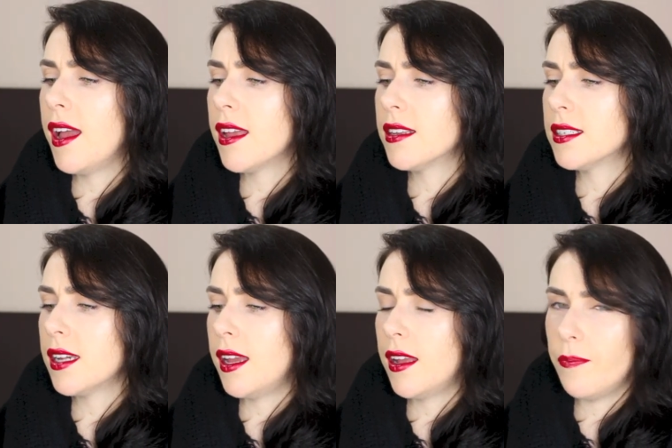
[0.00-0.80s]

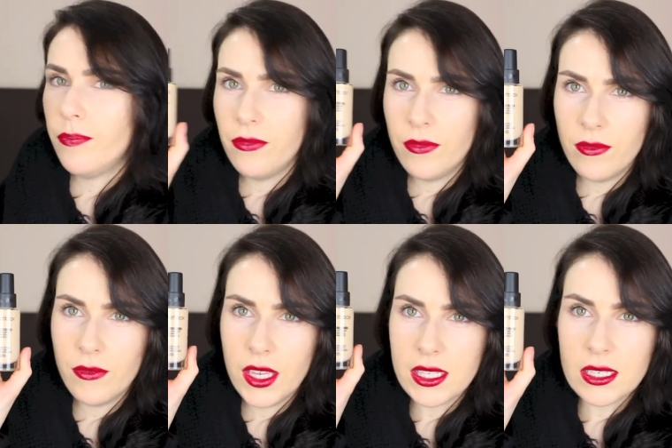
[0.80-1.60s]
And
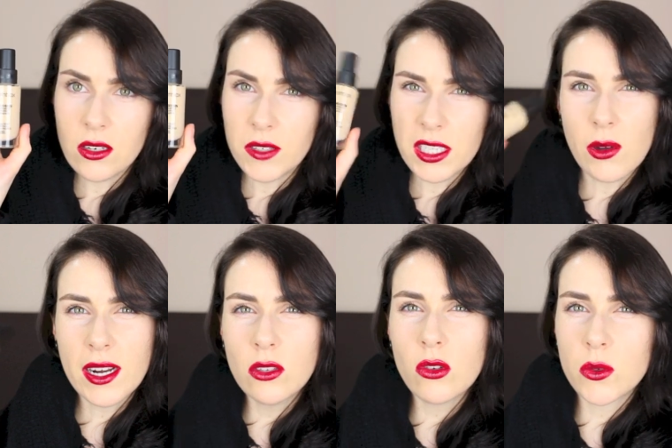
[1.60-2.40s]
it's lovely. So
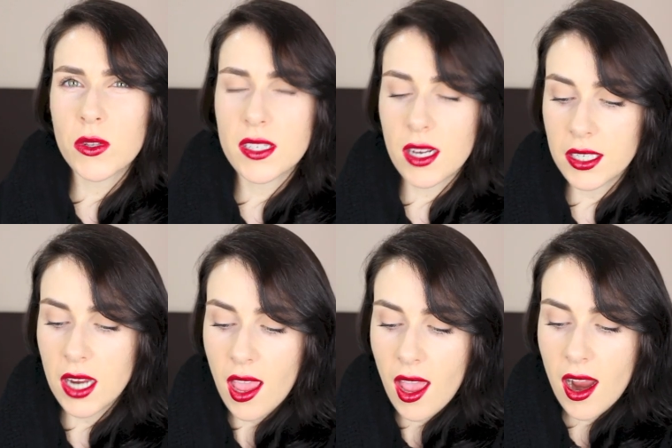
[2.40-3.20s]
any of those ones that
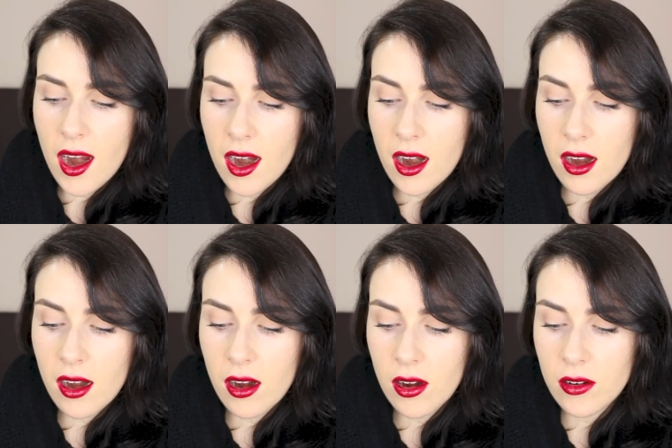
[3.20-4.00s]

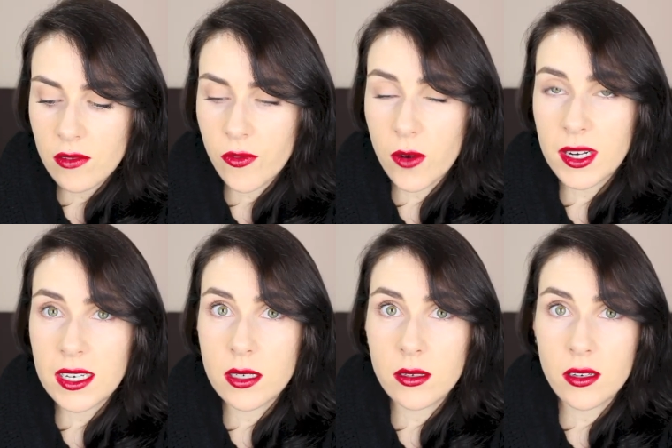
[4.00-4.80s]
are
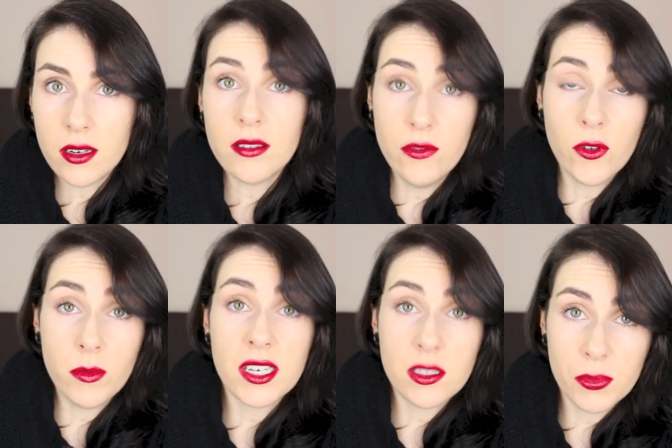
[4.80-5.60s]
formulated
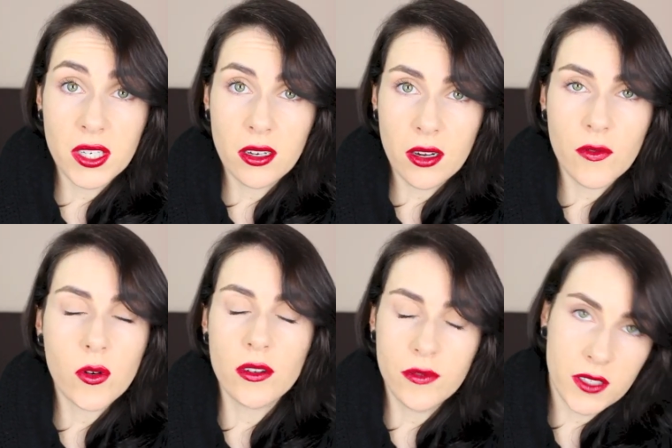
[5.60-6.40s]
particularly
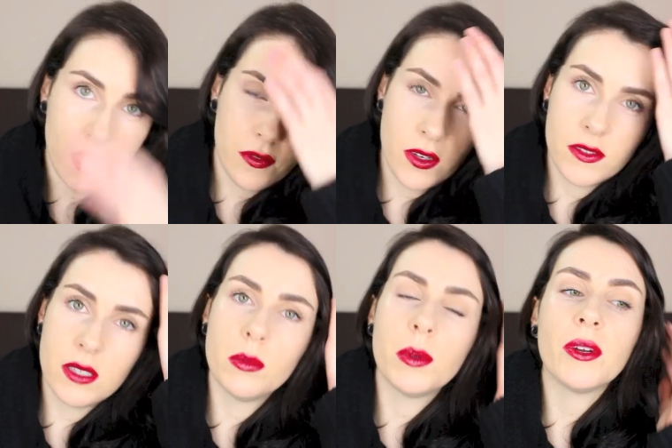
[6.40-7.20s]
for photography,
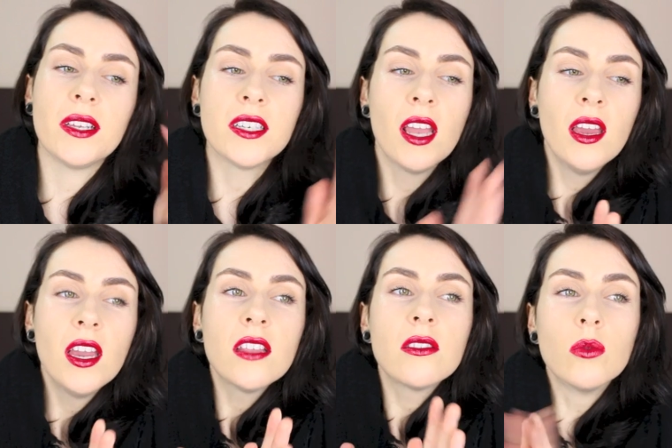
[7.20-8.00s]
obviously, would be brilliant.
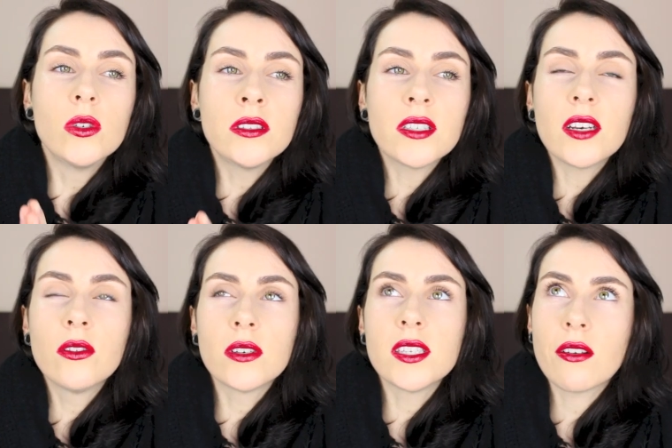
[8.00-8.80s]
The one that
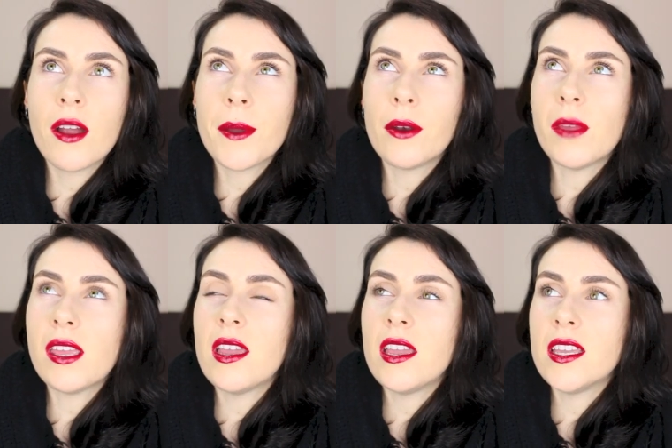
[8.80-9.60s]
annoys the crap out of
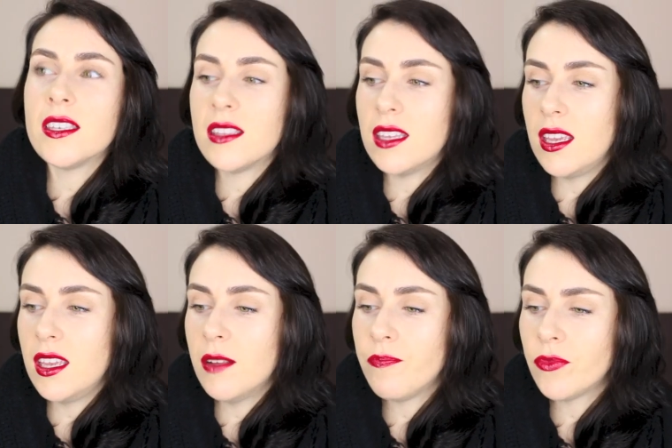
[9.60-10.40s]
me is it
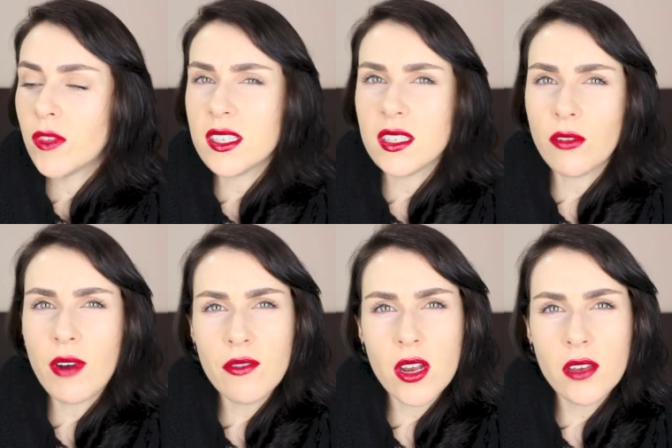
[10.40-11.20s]
the
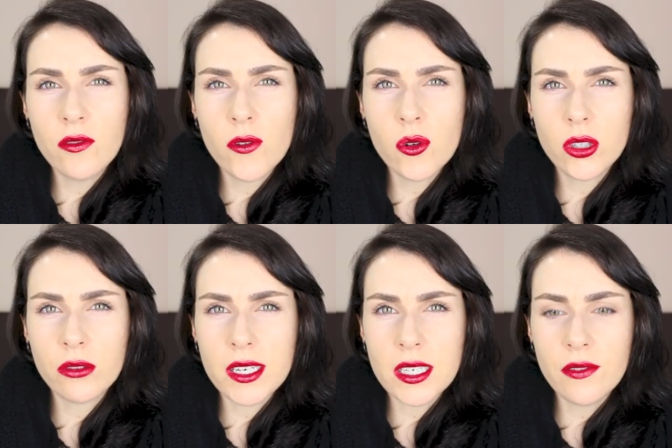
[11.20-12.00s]
Revlon Photo
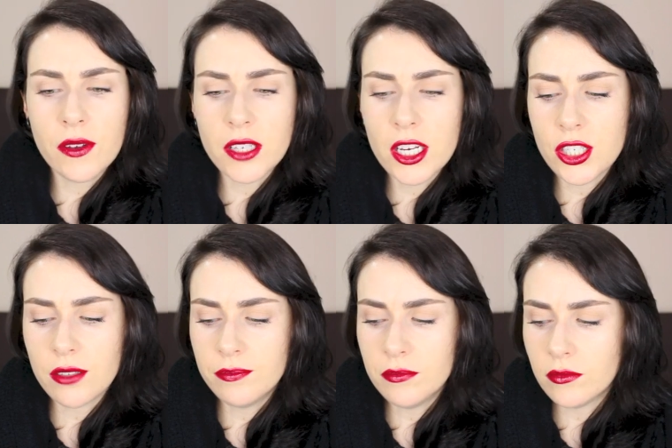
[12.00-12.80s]
Ready foundation.